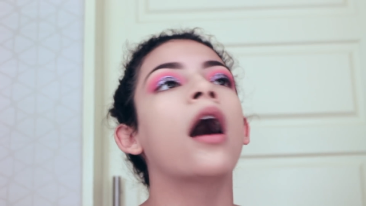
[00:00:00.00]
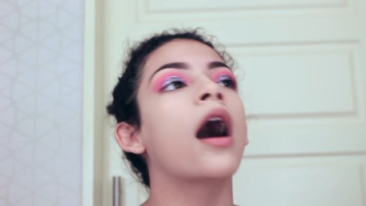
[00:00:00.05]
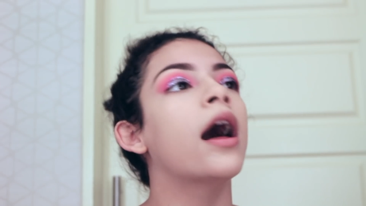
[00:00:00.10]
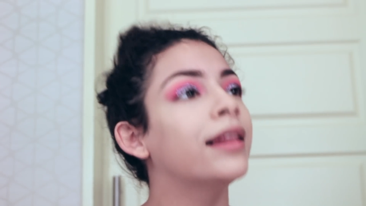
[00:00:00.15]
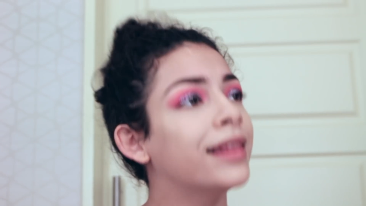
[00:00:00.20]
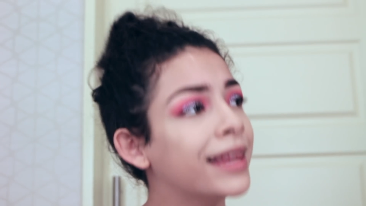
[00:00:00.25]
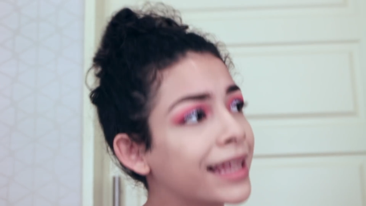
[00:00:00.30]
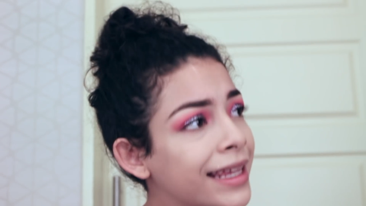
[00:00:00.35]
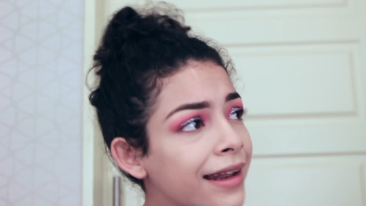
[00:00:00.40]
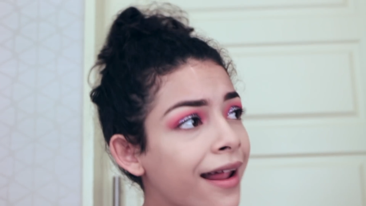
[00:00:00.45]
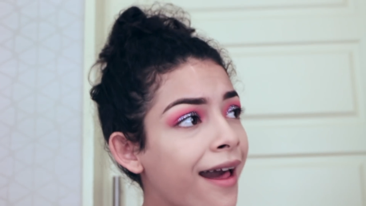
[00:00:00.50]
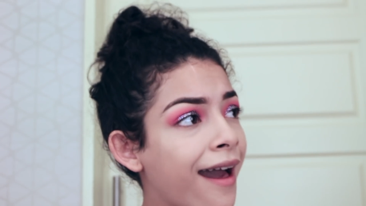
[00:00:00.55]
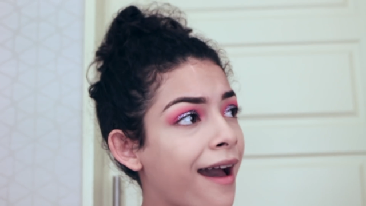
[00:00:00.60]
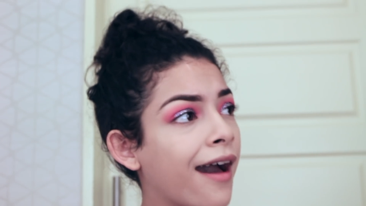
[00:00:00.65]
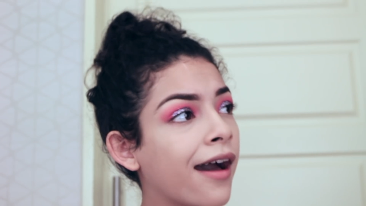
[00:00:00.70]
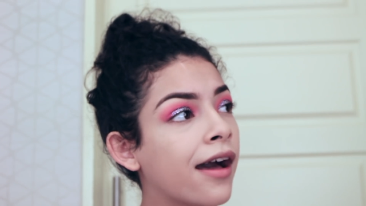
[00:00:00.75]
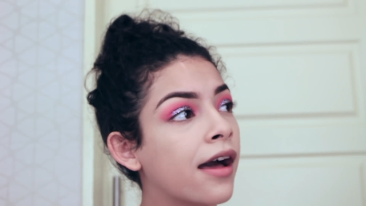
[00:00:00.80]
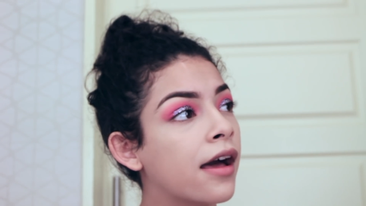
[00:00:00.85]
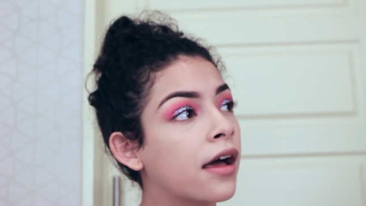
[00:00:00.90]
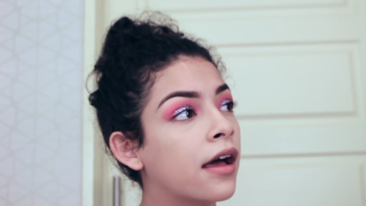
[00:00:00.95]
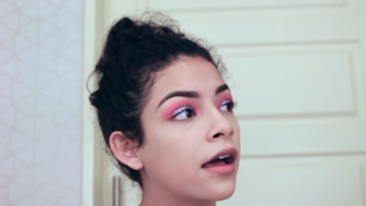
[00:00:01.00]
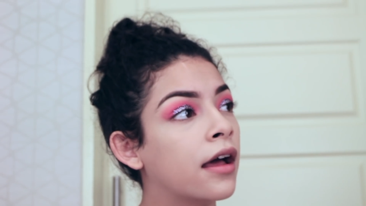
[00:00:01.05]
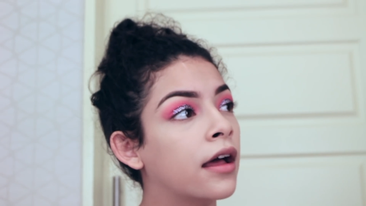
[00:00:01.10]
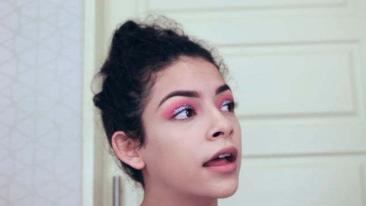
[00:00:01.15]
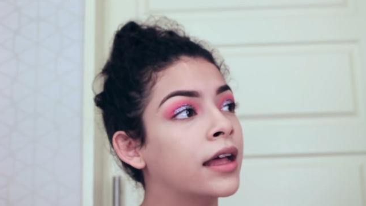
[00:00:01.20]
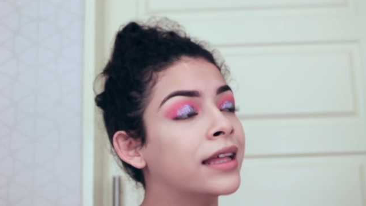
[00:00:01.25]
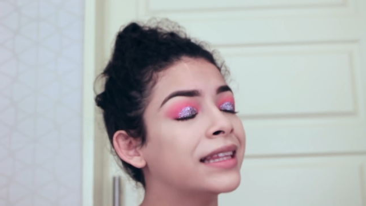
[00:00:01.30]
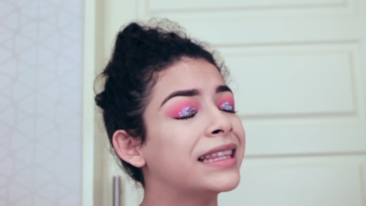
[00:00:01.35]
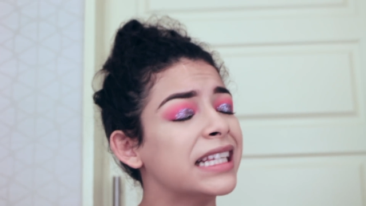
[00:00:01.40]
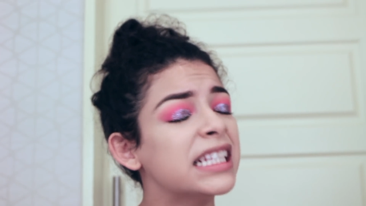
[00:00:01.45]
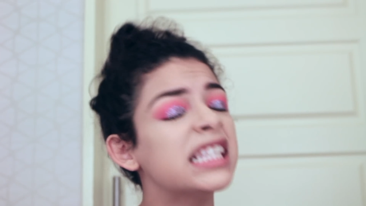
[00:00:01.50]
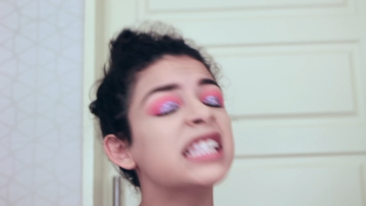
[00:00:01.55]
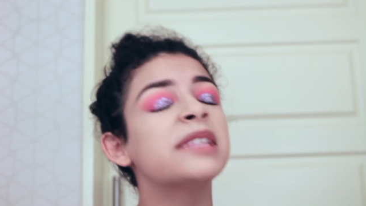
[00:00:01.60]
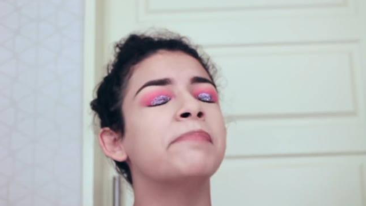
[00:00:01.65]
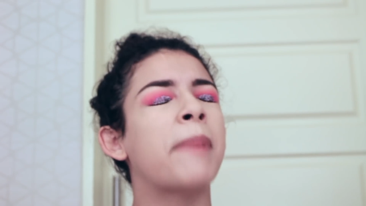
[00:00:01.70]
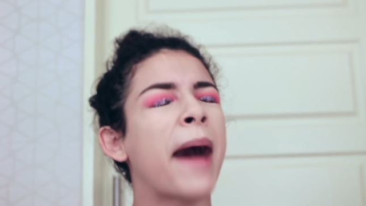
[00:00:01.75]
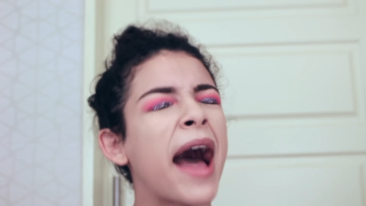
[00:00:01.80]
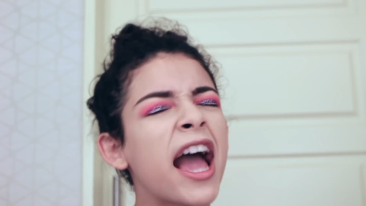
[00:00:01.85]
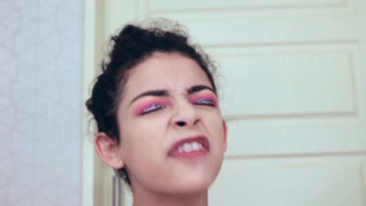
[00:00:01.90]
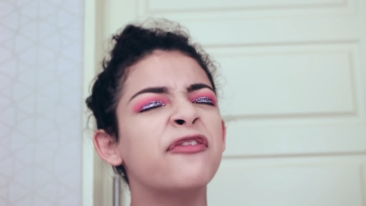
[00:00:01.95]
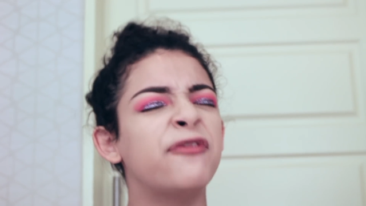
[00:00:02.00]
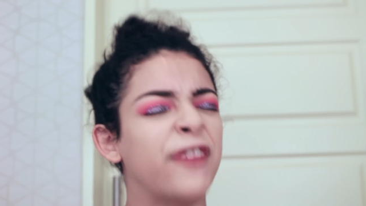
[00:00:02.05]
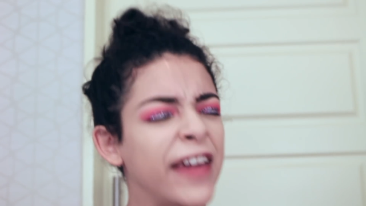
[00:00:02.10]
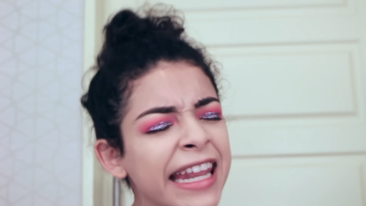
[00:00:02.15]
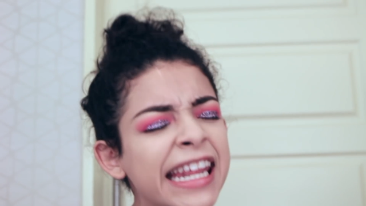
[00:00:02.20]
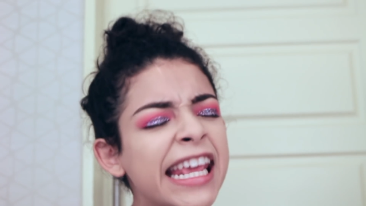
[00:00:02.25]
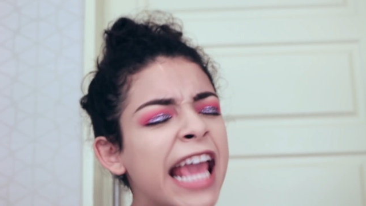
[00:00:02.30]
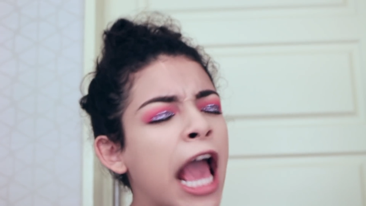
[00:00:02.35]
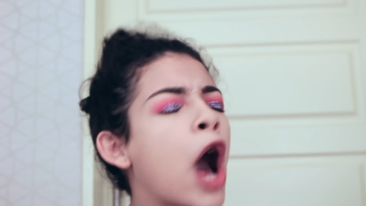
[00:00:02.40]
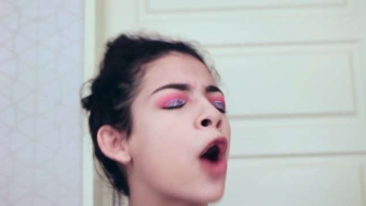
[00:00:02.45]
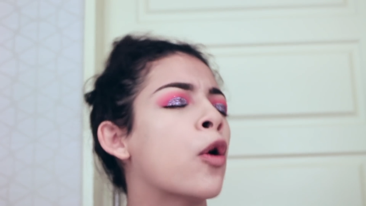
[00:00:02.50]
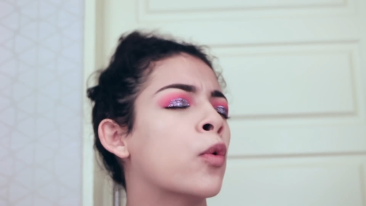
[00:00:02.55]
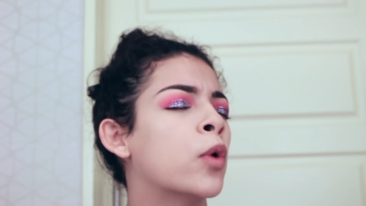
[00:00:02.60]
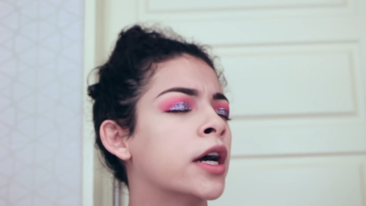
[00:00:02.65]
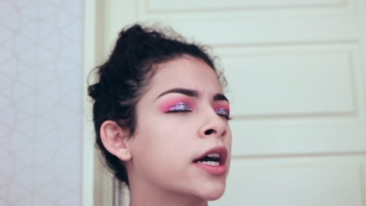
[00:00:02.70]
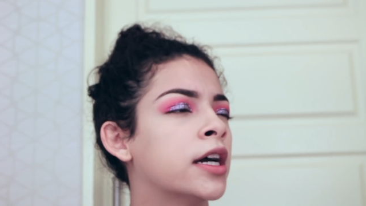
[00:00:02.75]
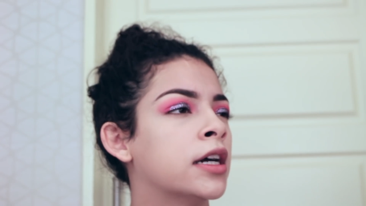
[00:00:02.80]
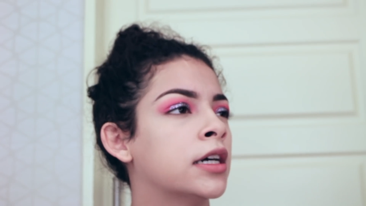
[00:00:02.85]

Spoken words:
Alina, this is my video.